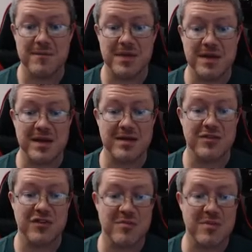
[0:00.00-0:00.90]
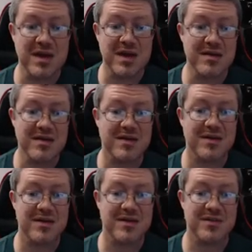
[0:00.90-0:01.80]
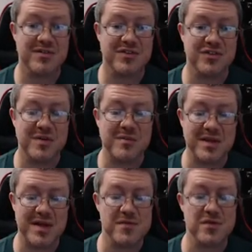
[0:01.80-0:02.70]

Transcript: And to me, to some level,